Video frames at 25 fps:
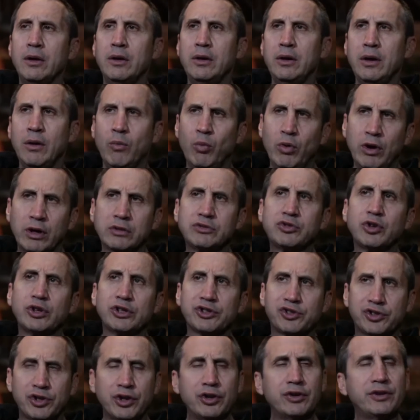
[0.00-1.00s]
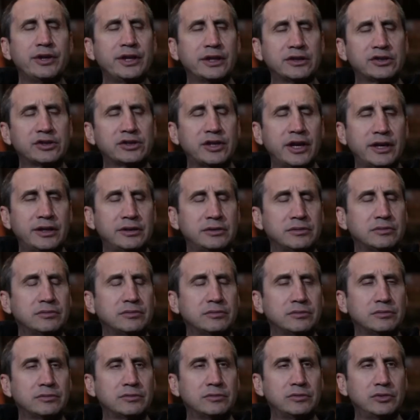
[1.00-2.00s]
Yeah, well, to a certain extent.
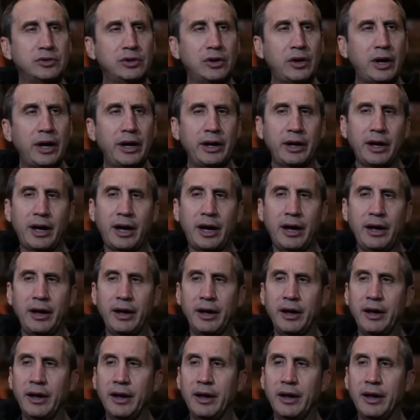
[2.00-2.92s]
I